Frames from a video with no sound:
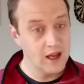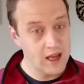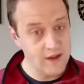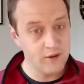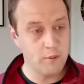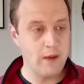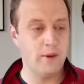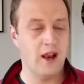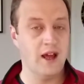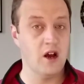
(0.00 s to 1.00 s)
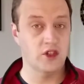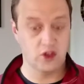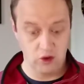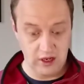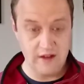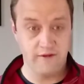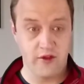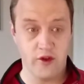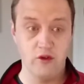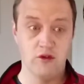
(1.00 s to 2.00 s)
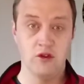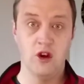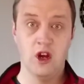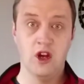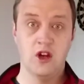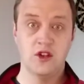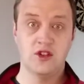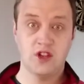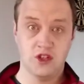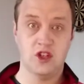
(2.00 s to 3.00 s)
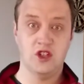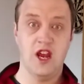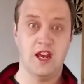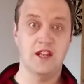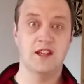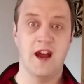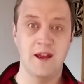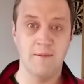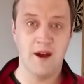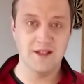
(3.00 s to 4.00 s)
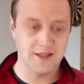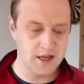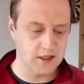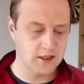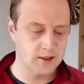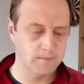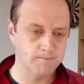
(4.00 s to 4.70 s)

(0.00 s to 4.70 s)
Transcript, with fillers: even people like us who live through such a shaky time as this.